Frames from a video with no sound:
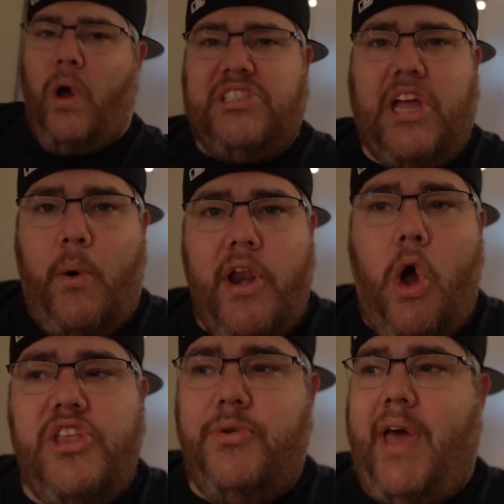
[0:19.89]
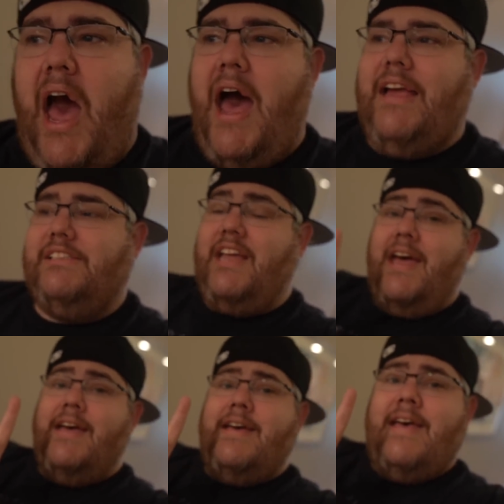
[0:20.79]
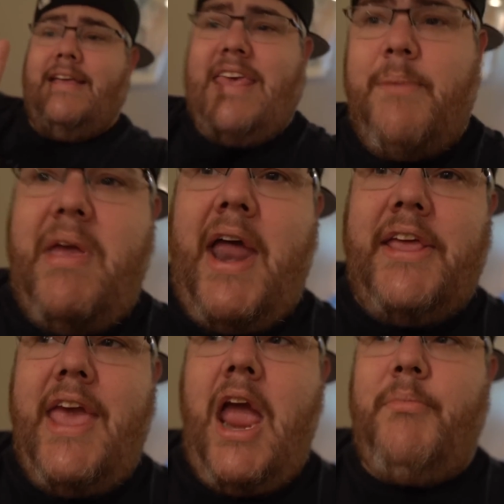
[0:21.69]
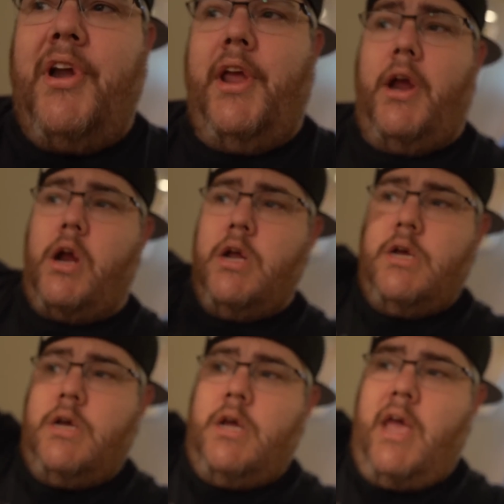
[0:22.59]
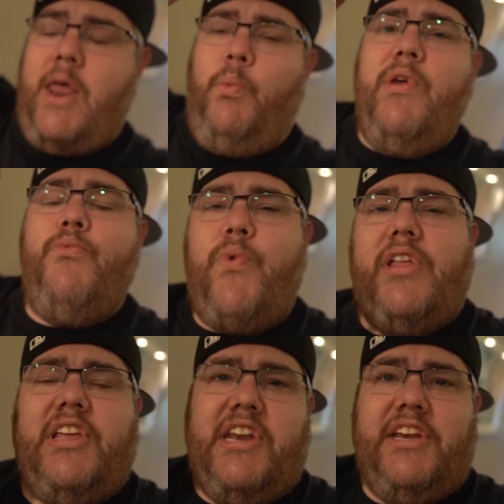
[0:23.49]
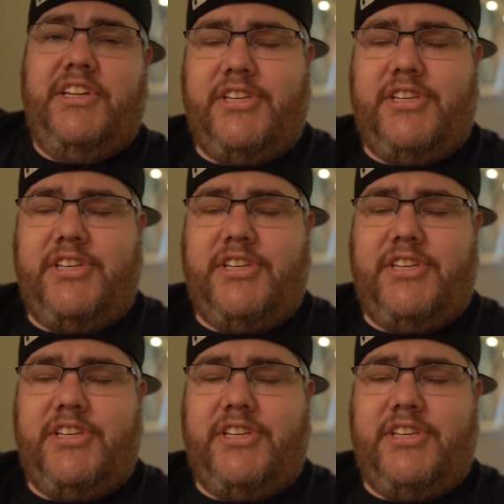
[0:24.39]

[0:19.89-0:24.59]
What's going on, you guys? Kid behind the camera here, and we really need to